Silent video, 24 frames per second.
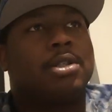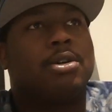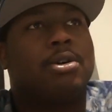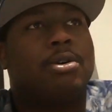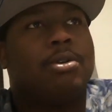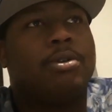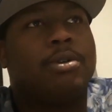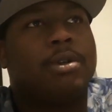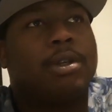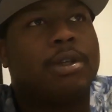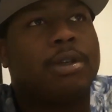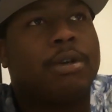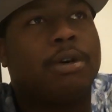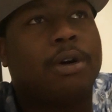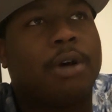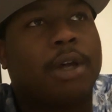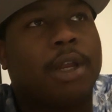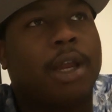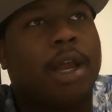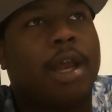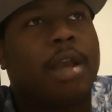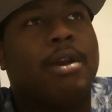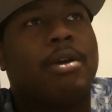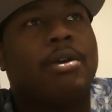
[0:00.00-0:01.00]
cooling
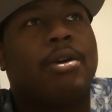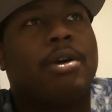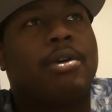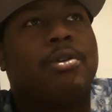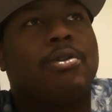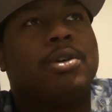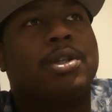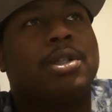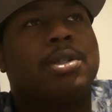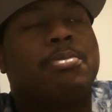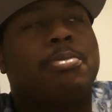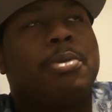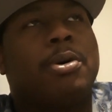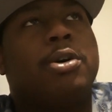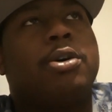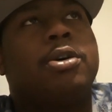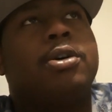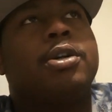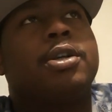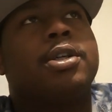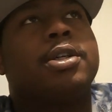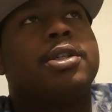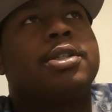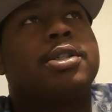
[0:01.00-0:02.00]
on. I know that Chris
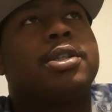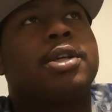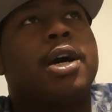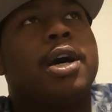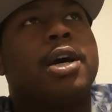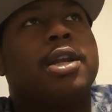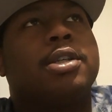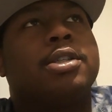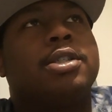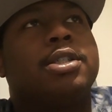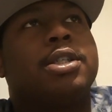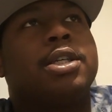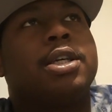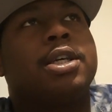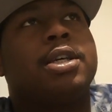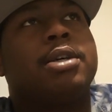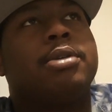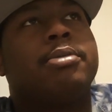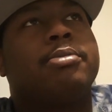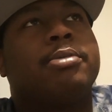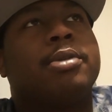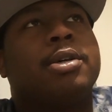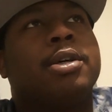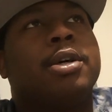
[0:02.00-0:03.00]
Paul has kind of
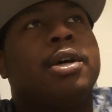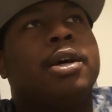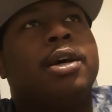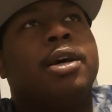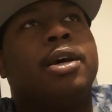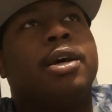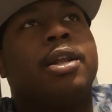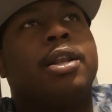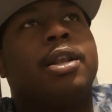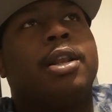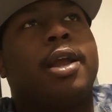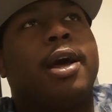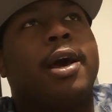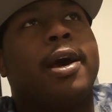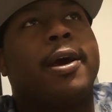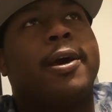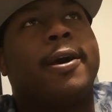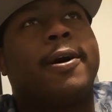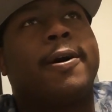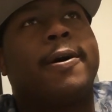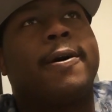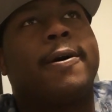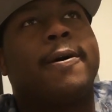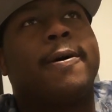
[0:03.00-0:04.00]
seemed
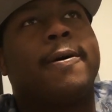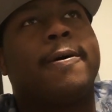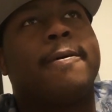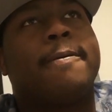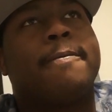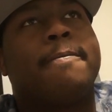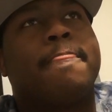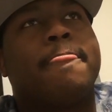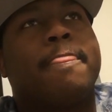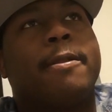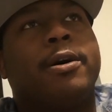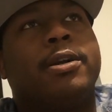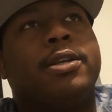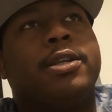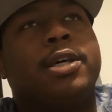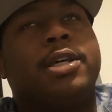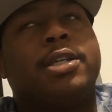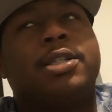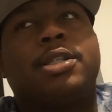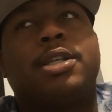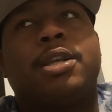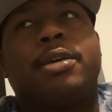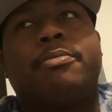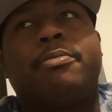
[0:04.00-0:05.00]
like um, a
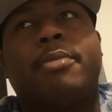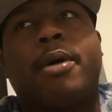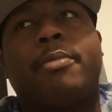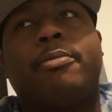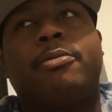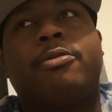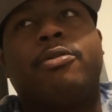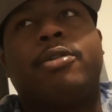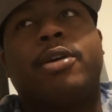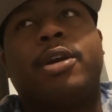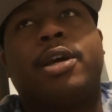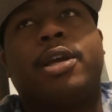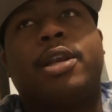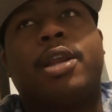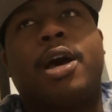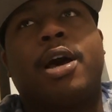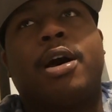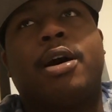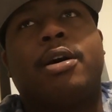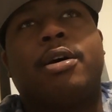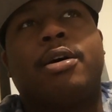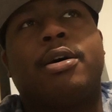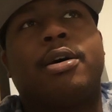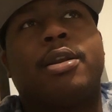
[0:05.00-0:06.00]
distant memory in
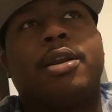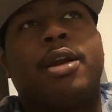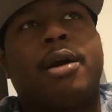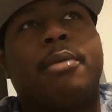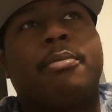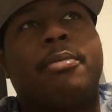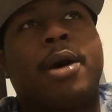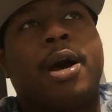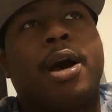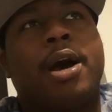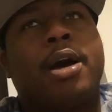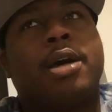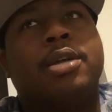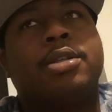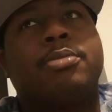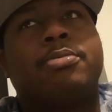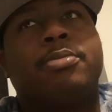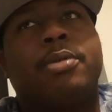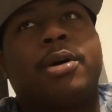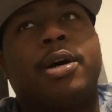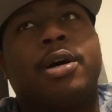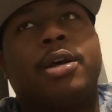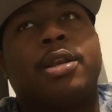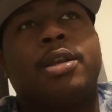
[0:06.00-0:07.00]
our in our minds,
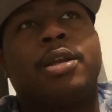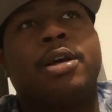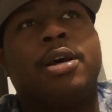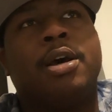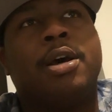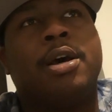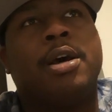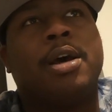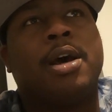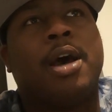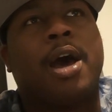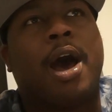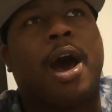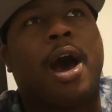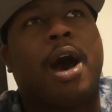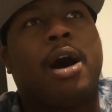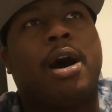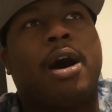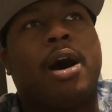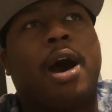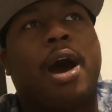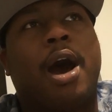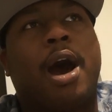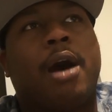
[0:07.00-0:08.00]
but
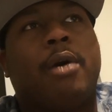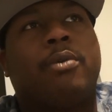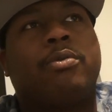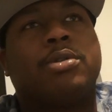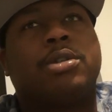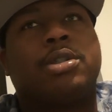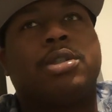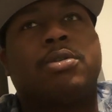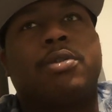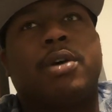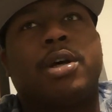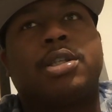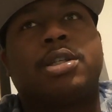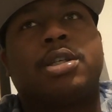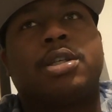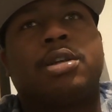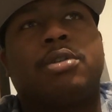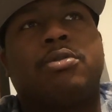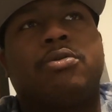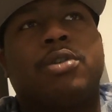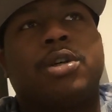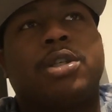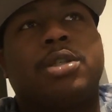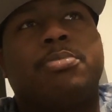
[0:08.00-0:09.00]
I, I would trust
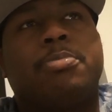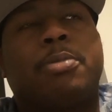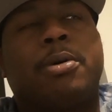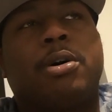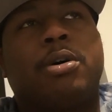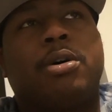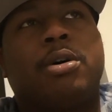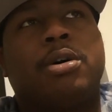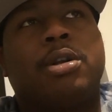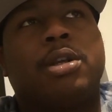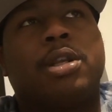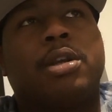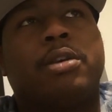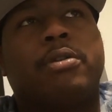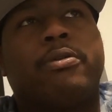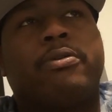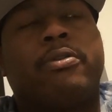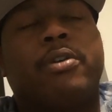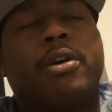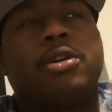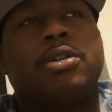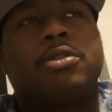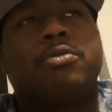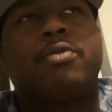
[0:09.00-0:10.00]
Chris Paul in the
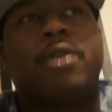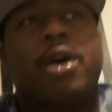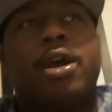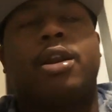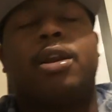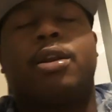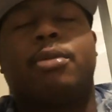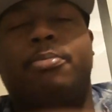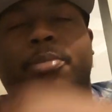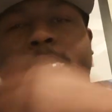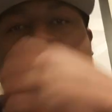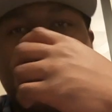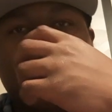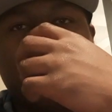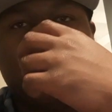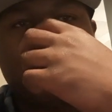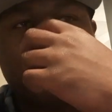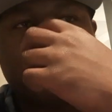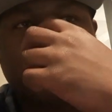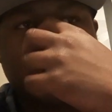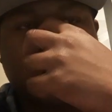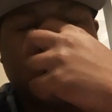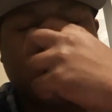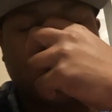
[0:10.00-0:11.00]
first round of the
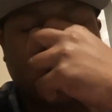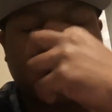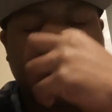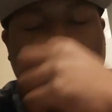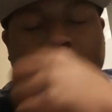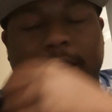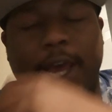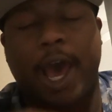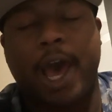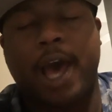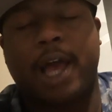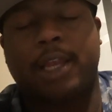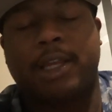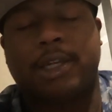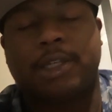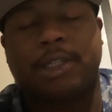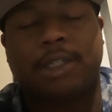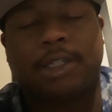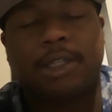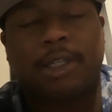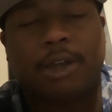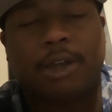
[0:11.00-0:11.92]
playoffs against Dallas